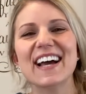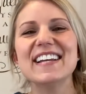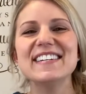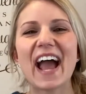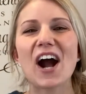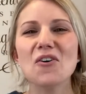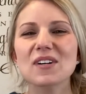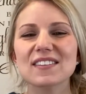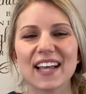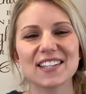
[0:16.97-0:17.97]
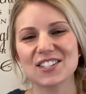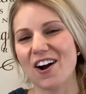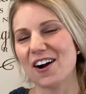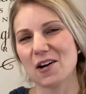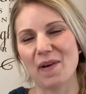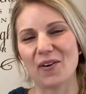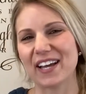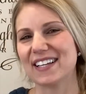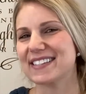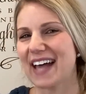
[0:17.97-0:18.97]
Now let's talk about
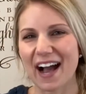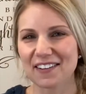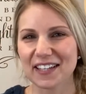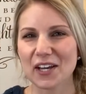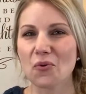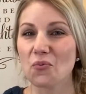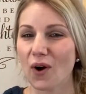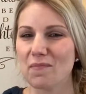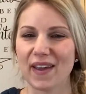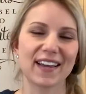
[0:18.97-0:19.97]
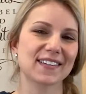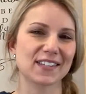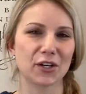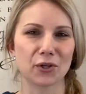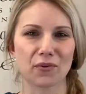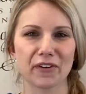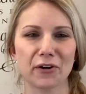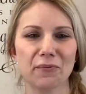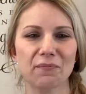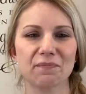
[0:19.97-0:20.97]
exactly what makes a good
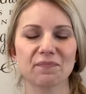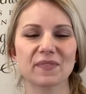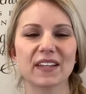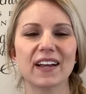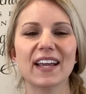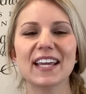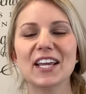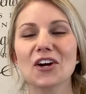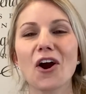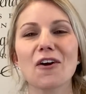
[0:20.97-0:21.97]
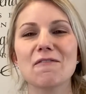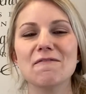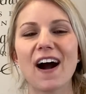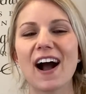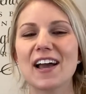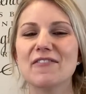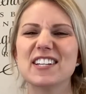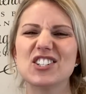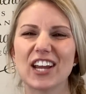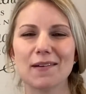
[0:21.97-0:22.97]
review. Here are 5
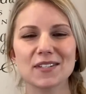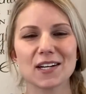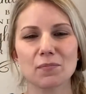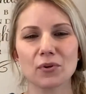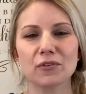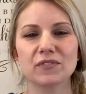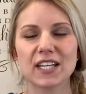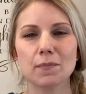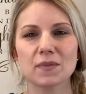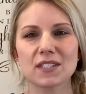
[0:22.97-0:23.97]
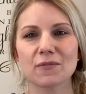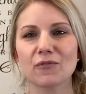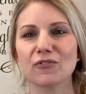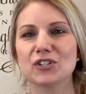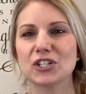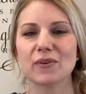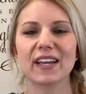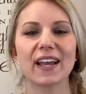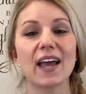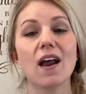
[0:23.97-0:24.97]
JAMDA approved tips for
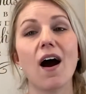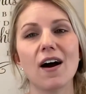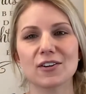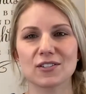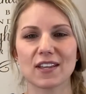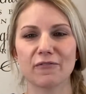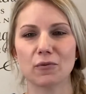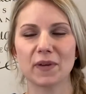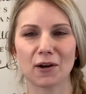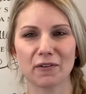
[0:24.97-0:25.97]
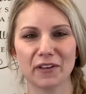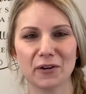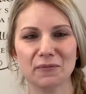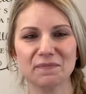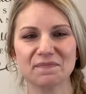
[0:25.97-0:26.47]
doing an honors level peer review.